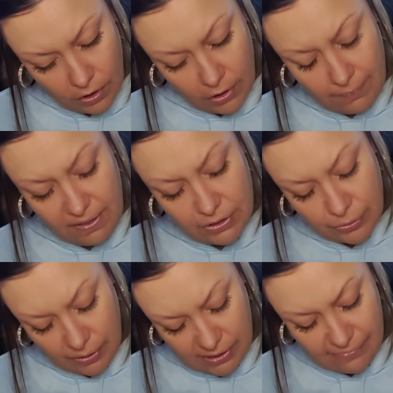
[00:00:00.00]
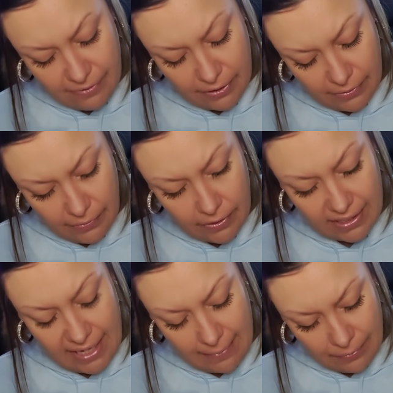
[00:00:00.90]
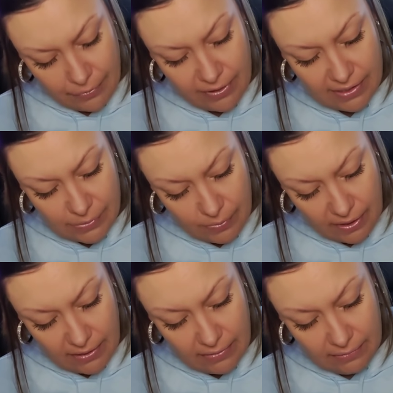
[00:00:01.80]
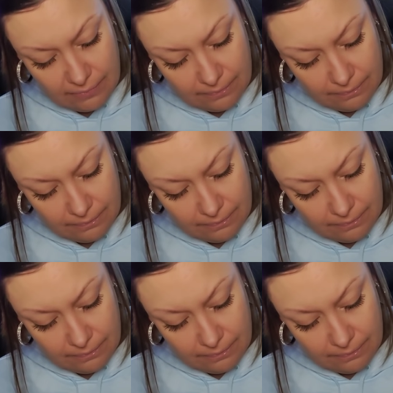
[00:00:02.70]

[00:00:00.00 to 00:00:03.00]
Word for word: Could be a Taurus, Virgo, or a Capricorn as well.